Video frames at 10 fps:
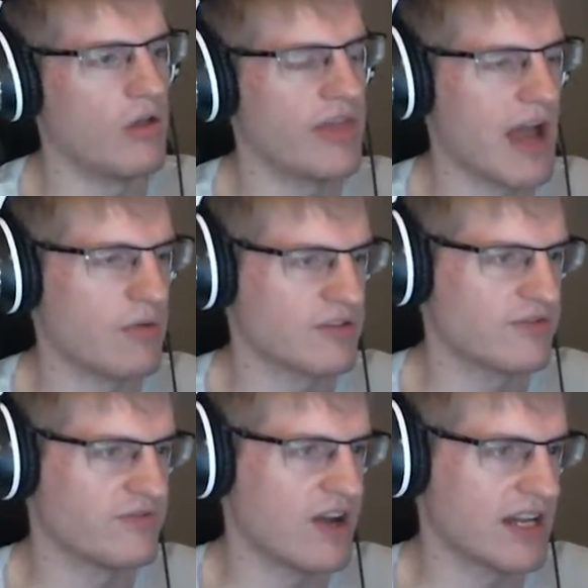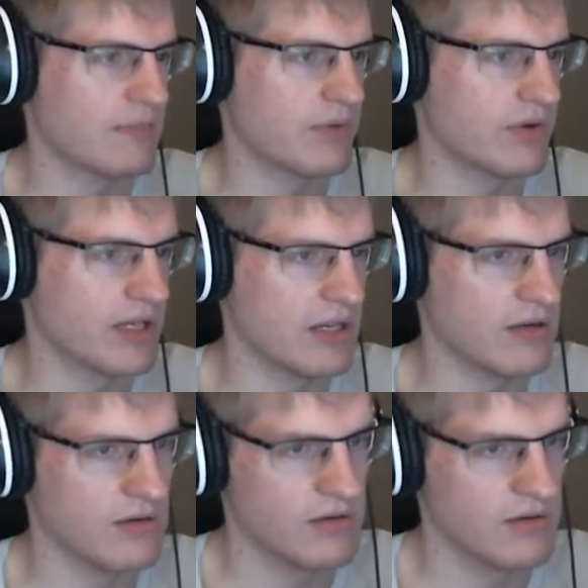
that was fucking brilliant.